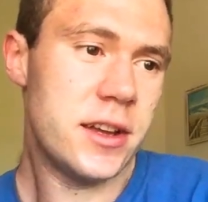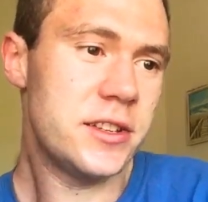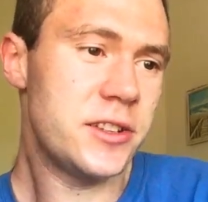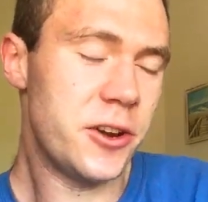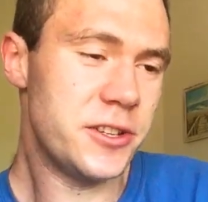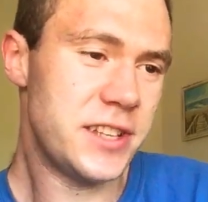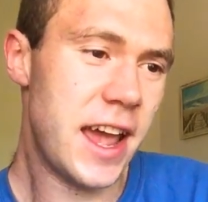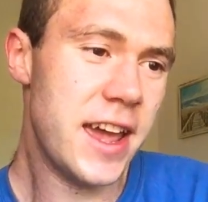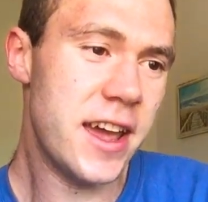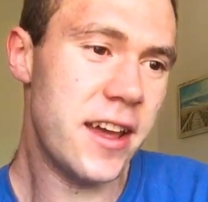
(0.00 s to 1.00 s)
So
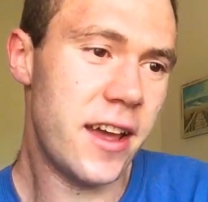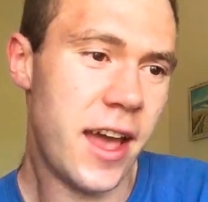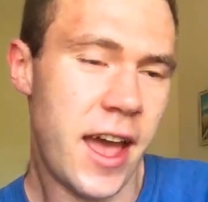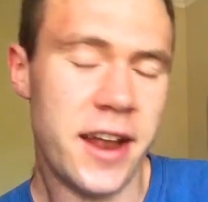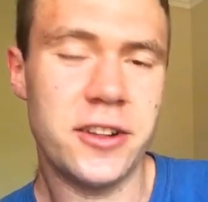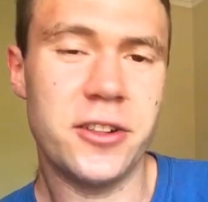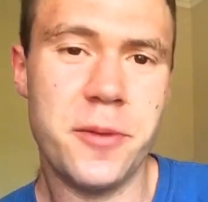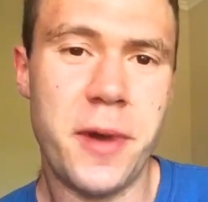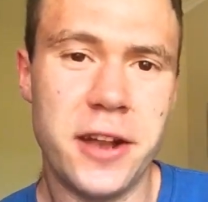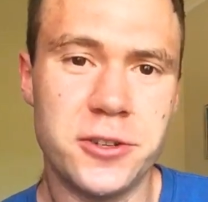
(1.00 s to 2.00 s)
Say It and
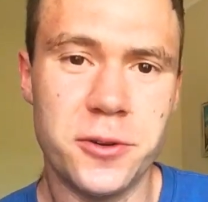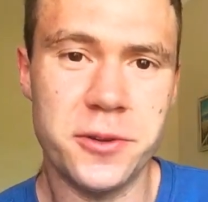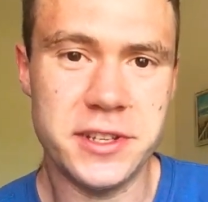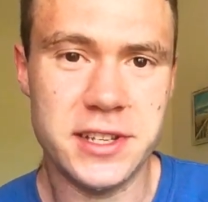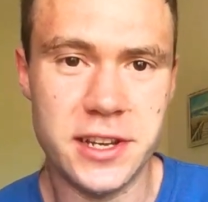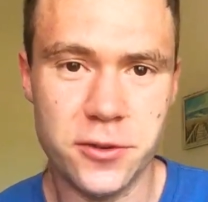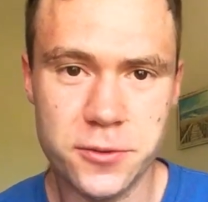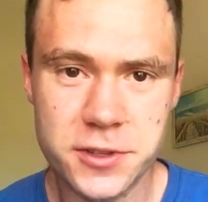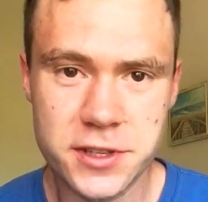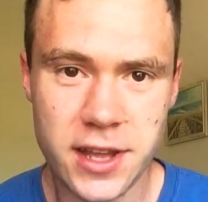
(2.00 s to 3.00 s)
Cleopatra were the
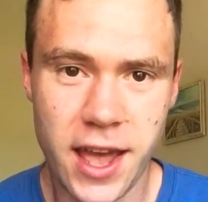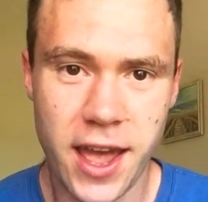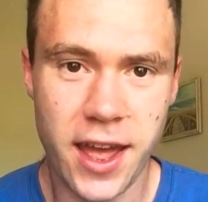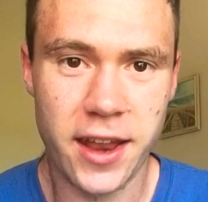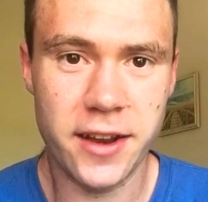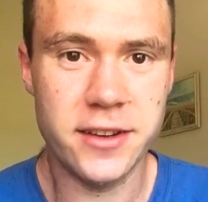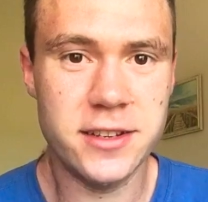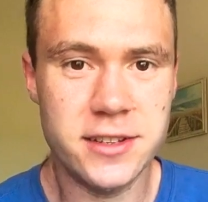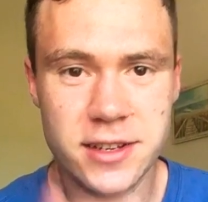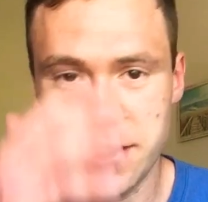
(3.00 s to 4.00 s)
singles, and
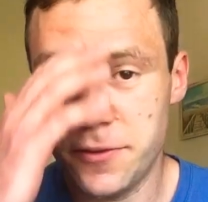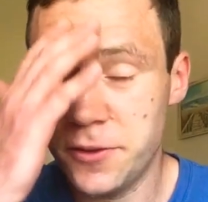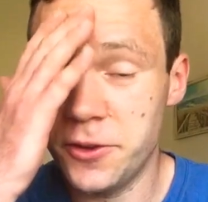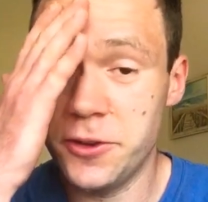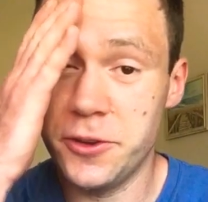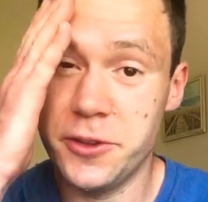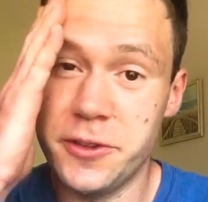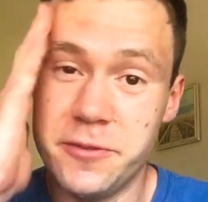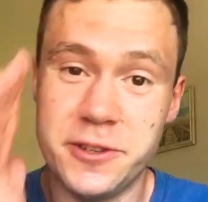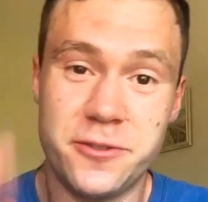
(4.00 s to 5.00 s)
if you
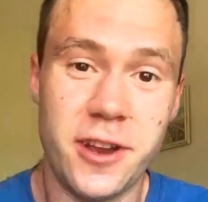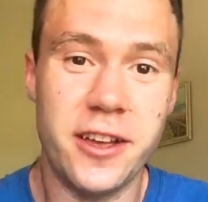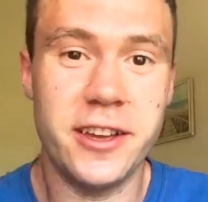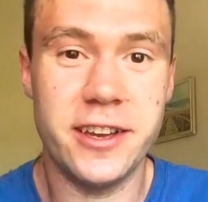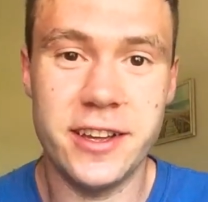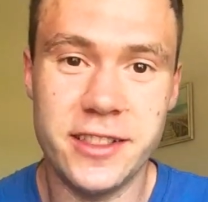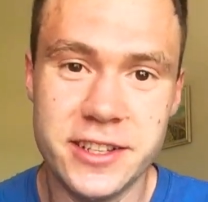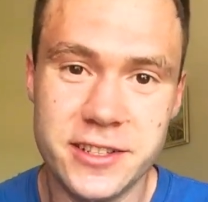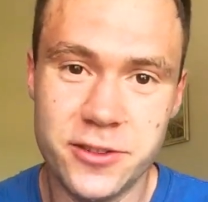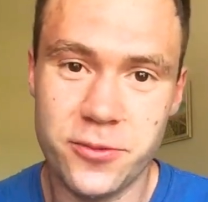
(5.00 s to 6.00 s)
live in Australia,
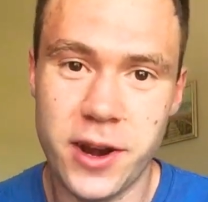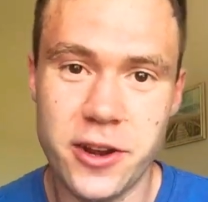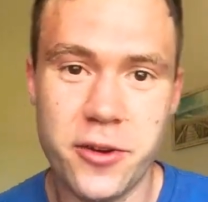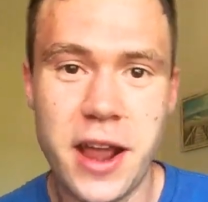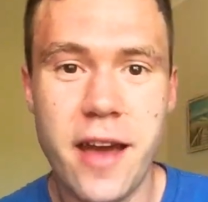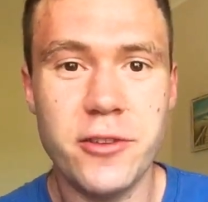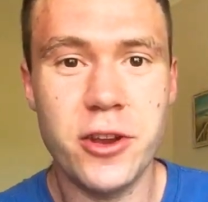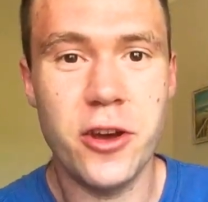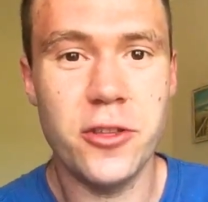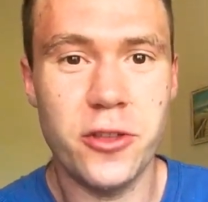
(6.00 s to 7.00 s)
listen to the radio and haven't
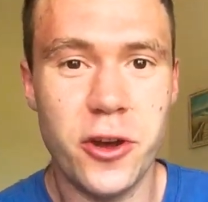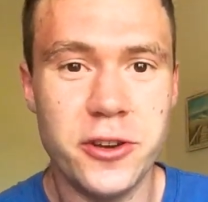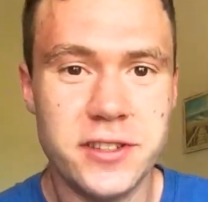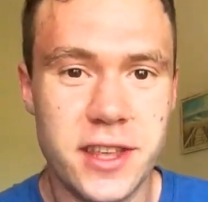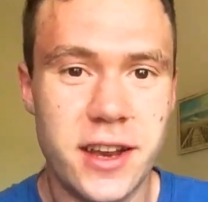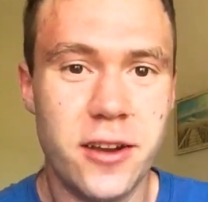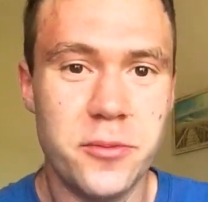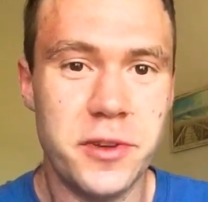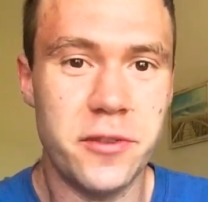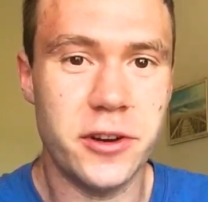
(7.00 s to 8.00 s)
heard those, then
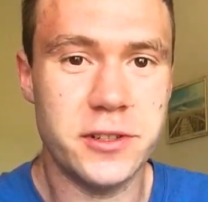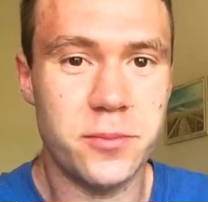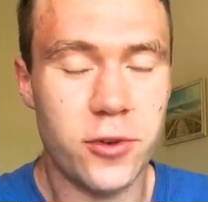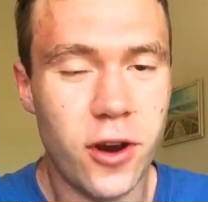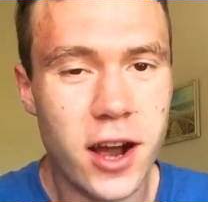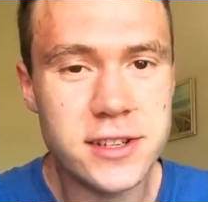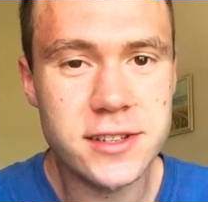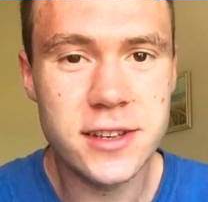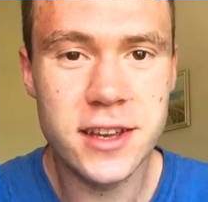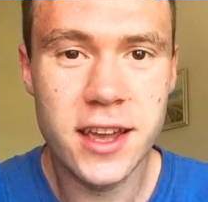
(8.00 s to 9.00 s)
I'd be very surprised.